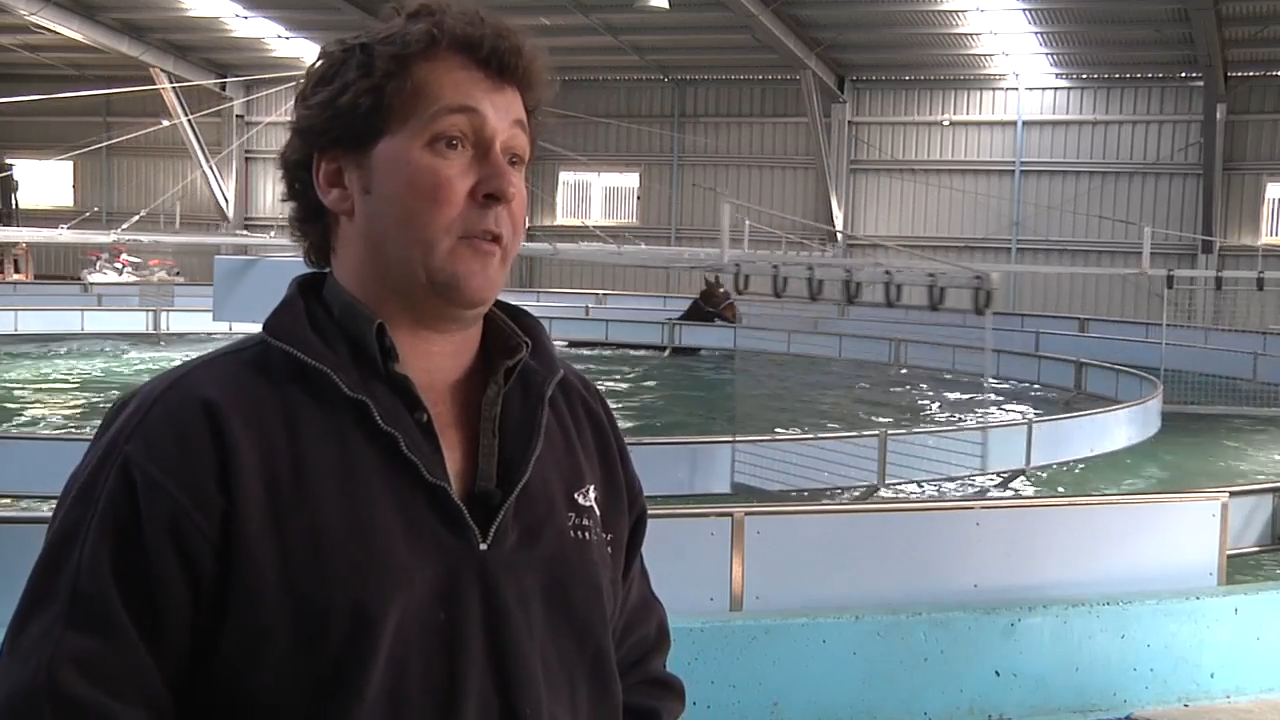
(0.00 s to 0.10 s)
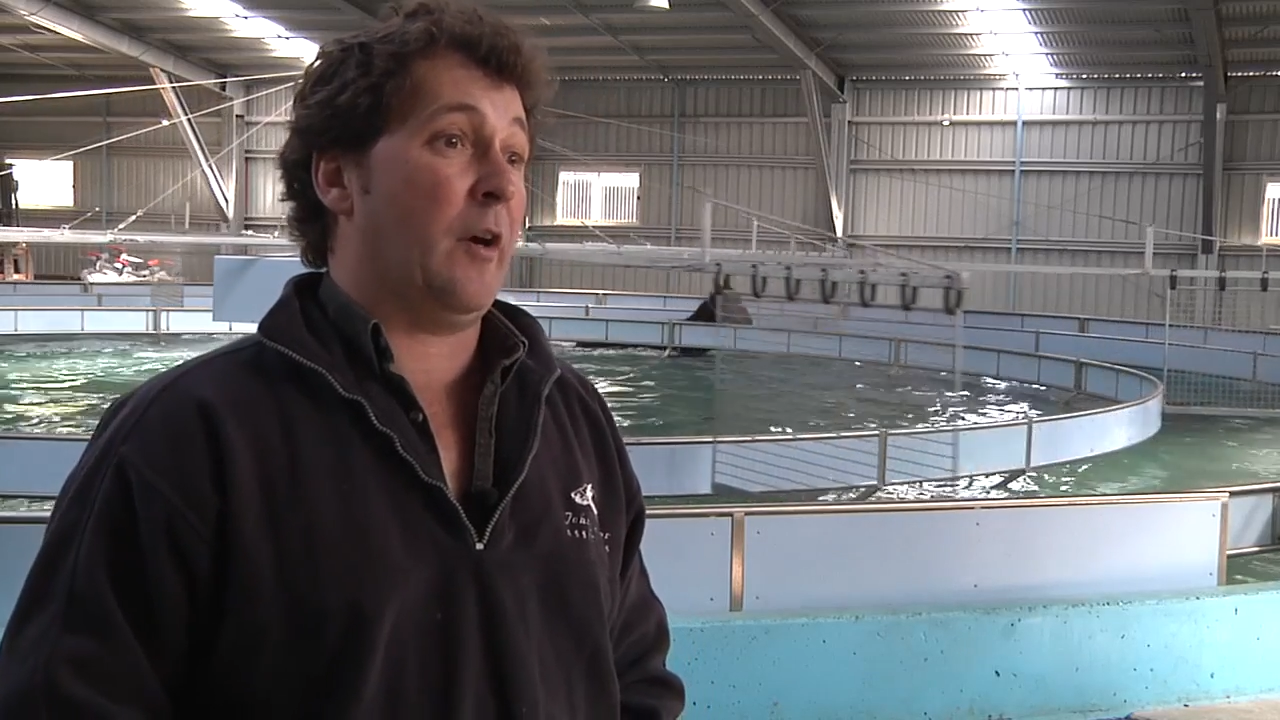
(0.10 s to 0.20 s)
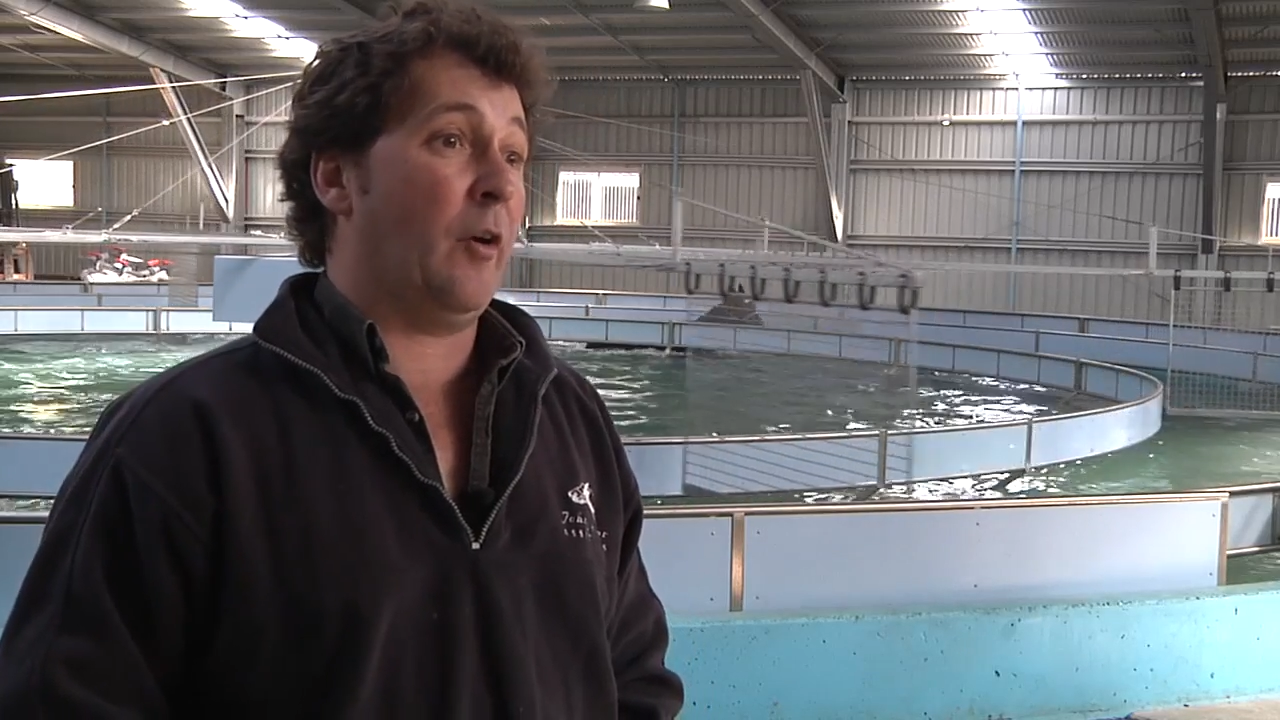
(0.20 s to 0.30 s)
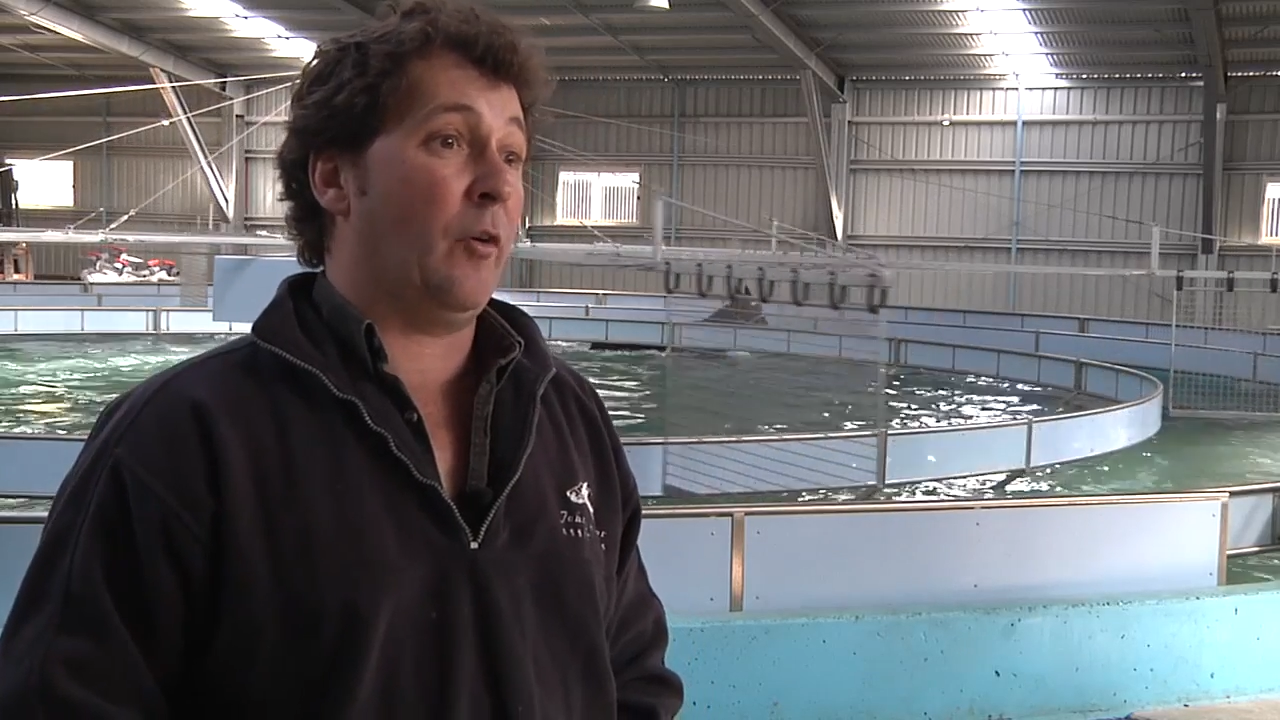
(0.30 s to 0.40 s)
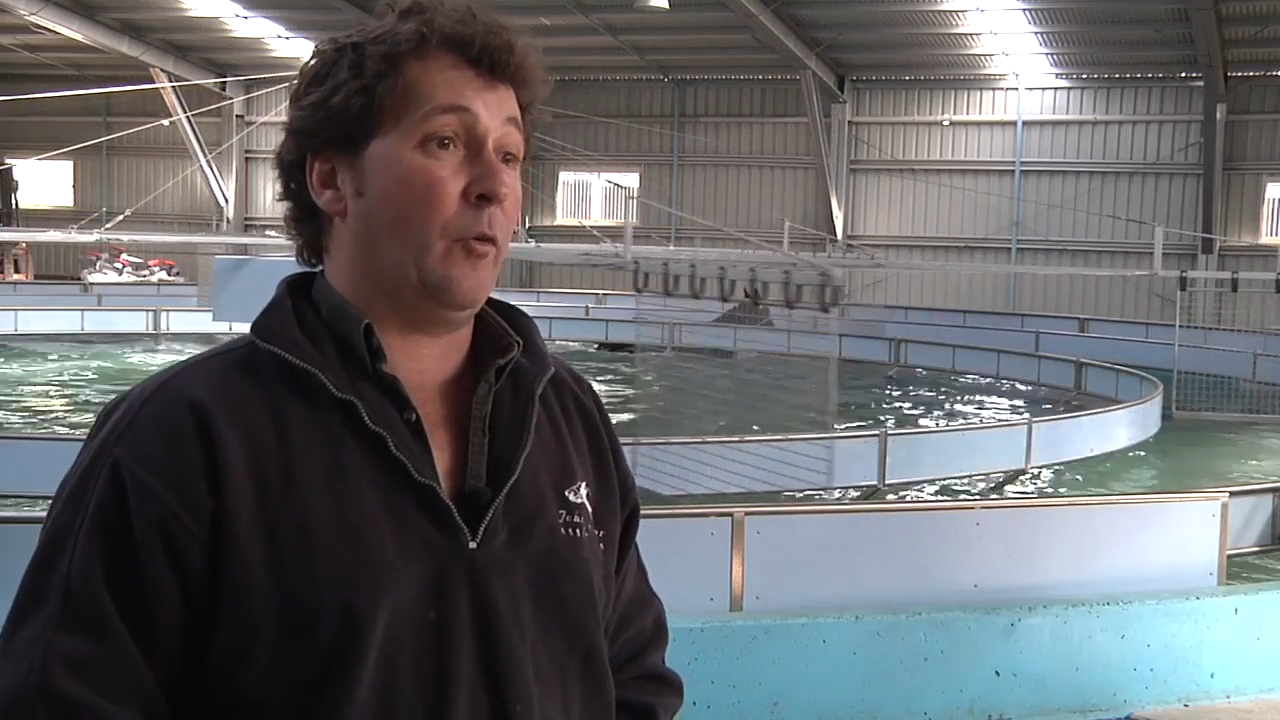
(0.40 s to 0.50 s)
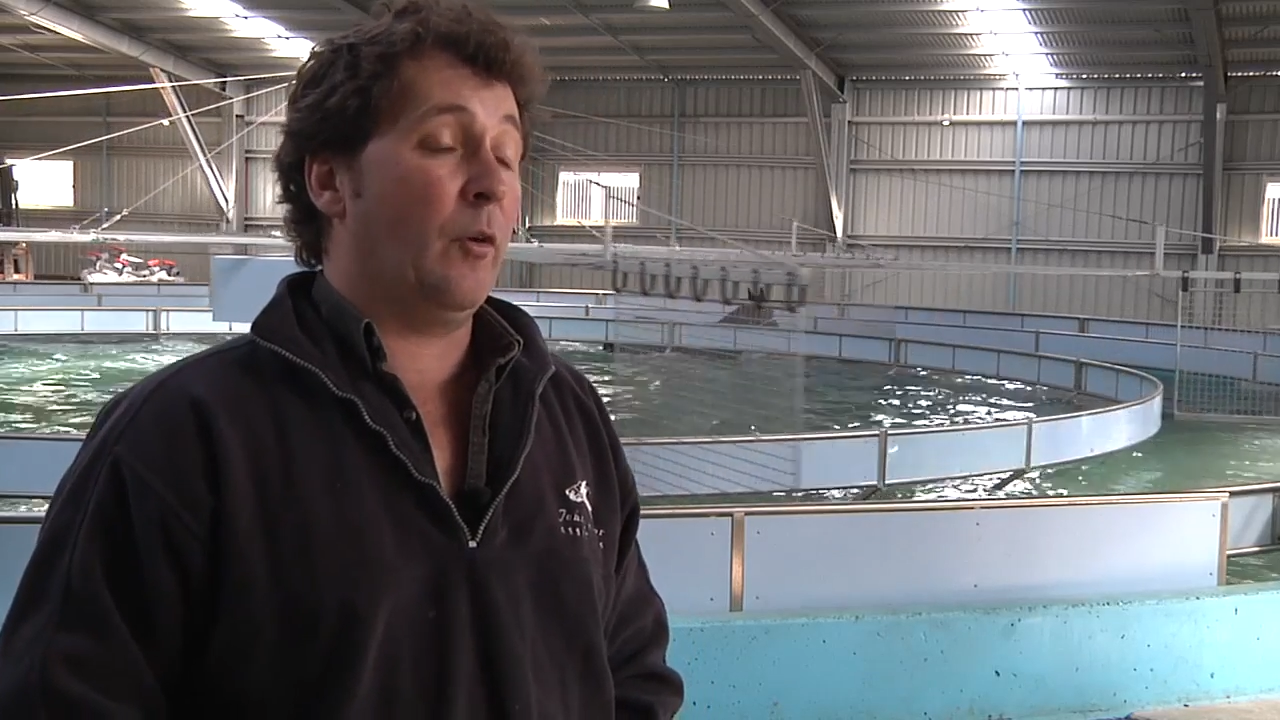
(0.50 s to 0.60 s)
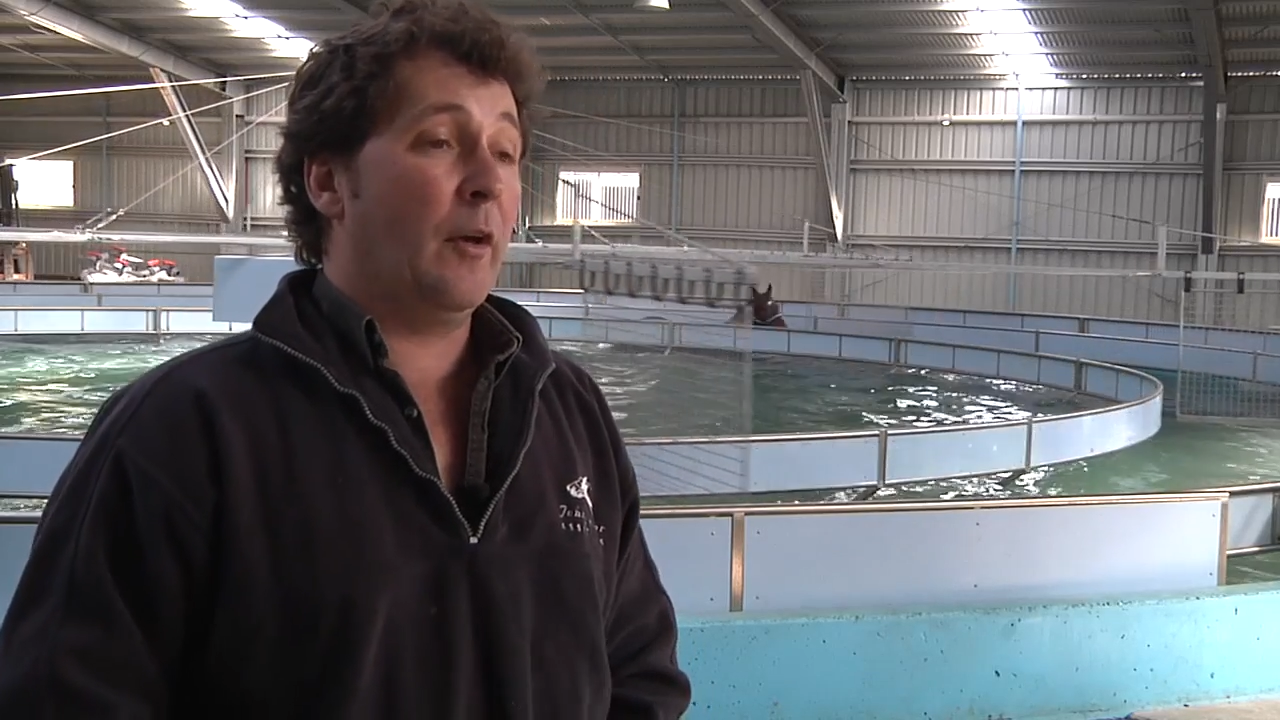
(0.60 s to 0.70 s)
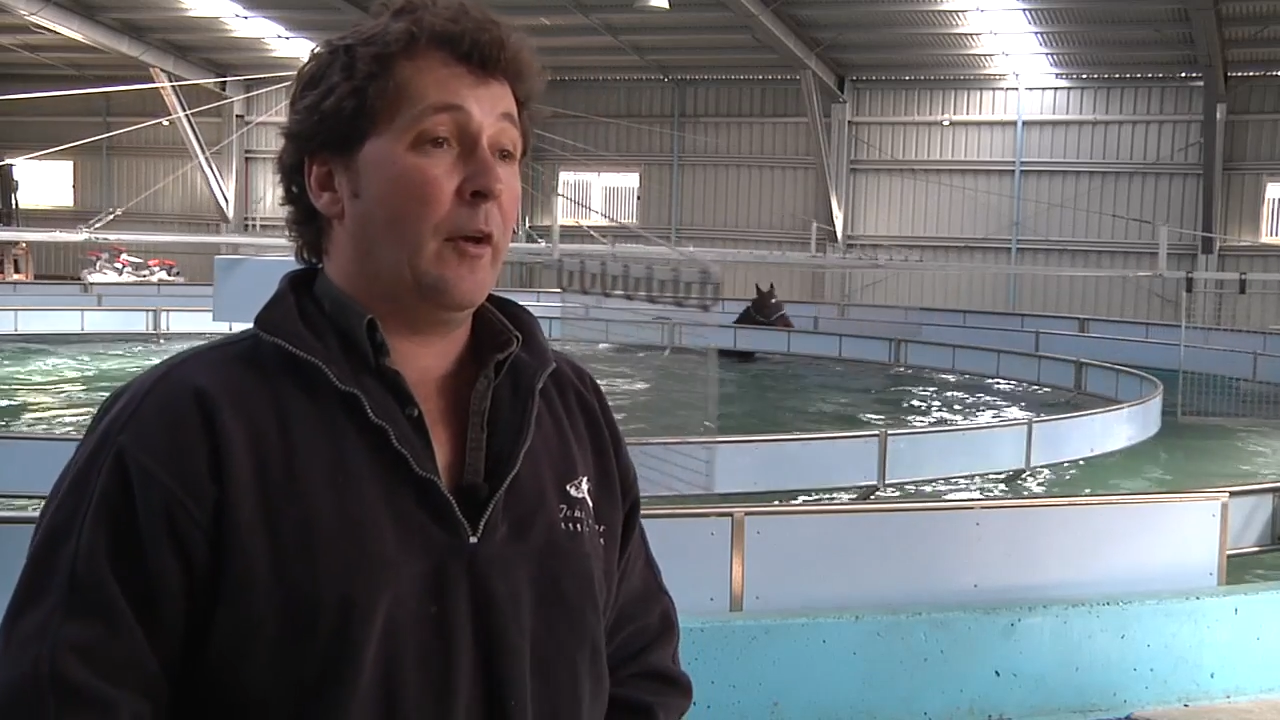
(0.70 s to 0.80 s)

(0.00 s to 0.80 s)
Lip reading: So